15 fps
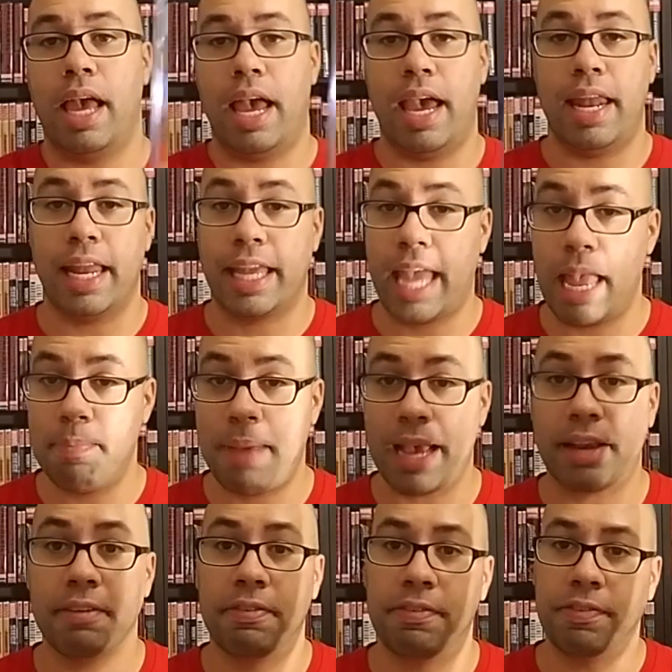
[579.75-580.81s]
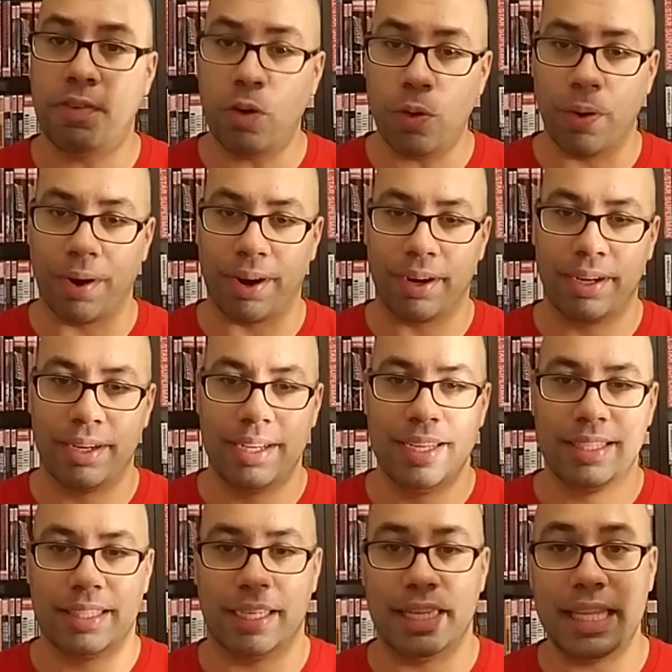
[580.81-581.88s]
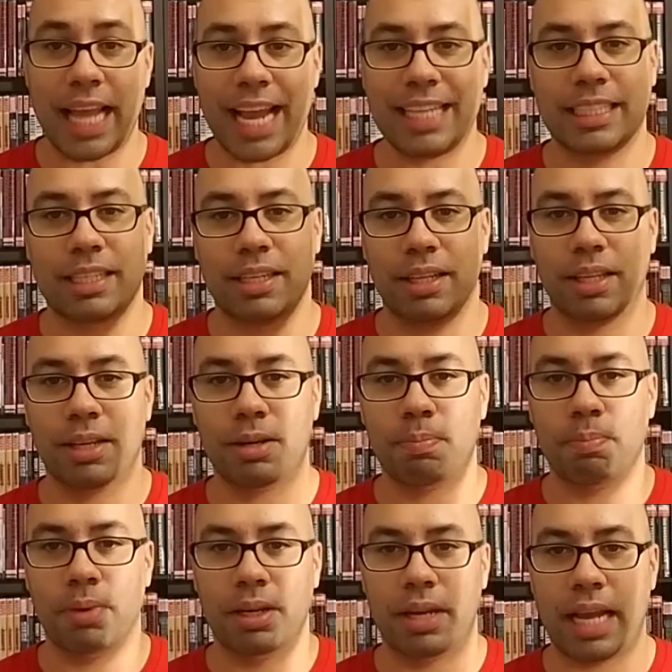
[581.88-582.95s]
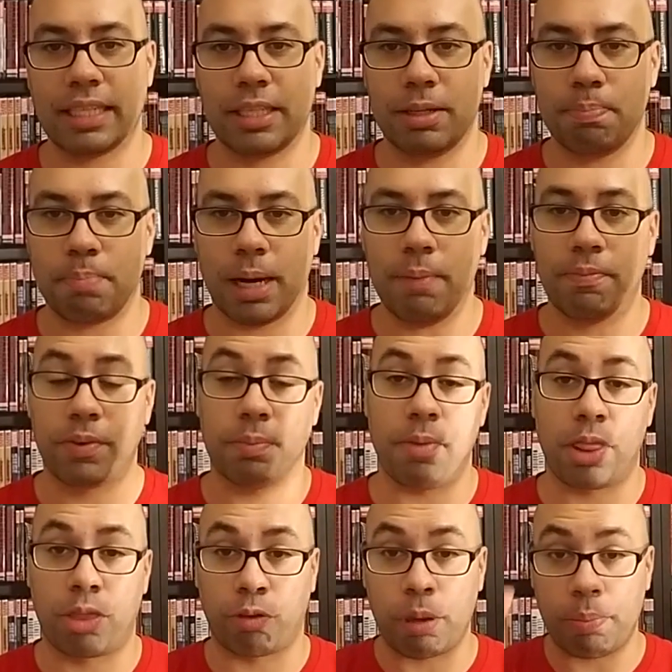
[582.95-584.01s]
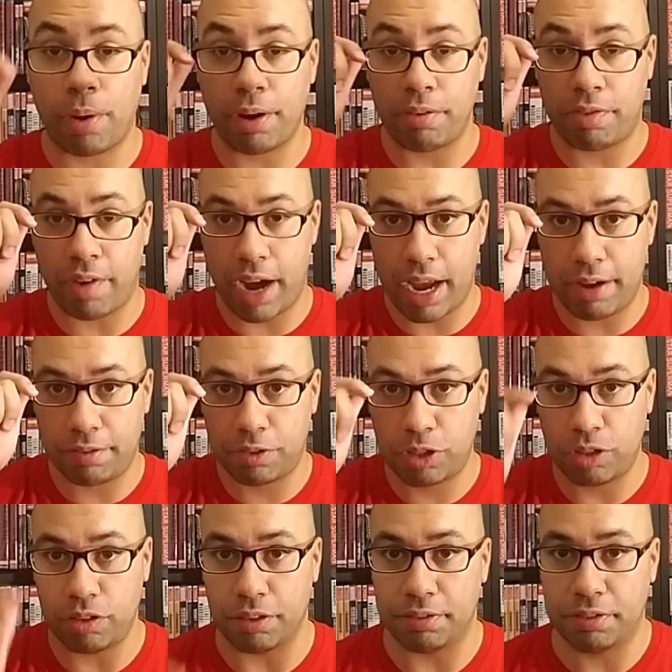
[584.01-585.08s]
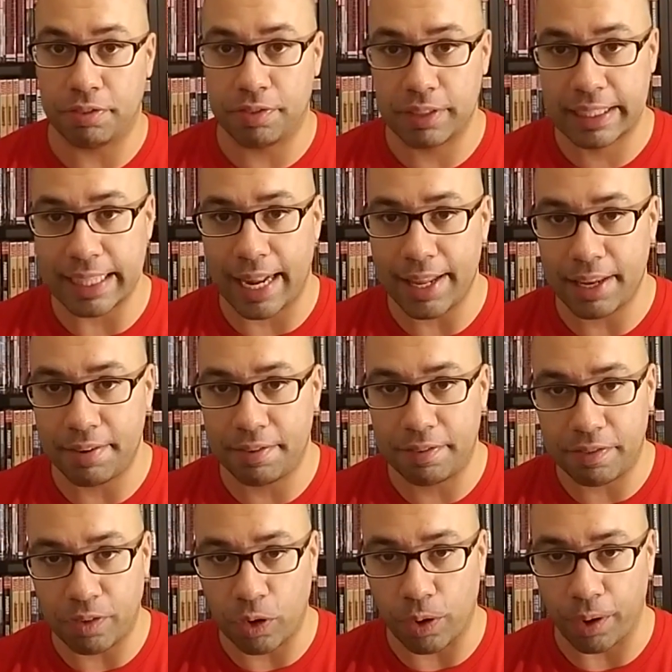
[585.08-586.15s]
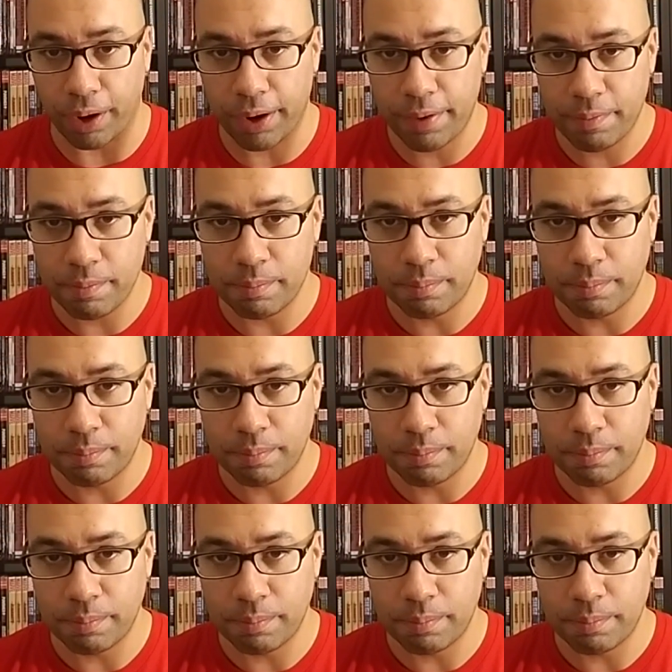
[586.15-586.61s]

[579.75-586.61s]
And it came back a 4. So a nice little bump from a 3.5 to a solid 4.